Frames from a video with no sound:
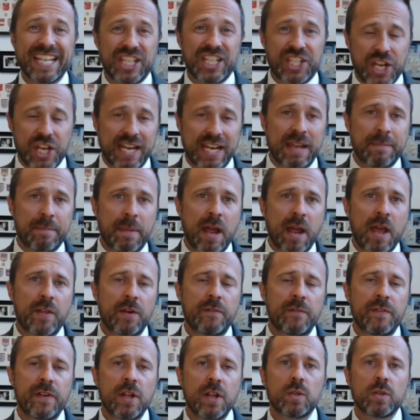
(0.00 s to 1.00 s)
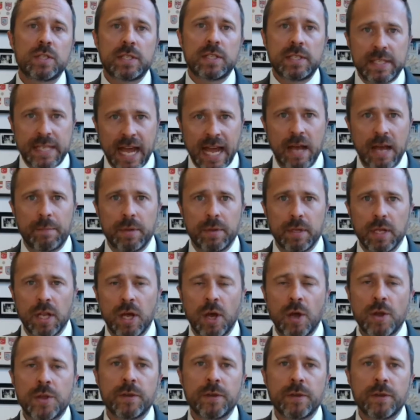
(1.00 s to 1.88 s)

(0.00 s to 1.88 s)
check out my other videos down below.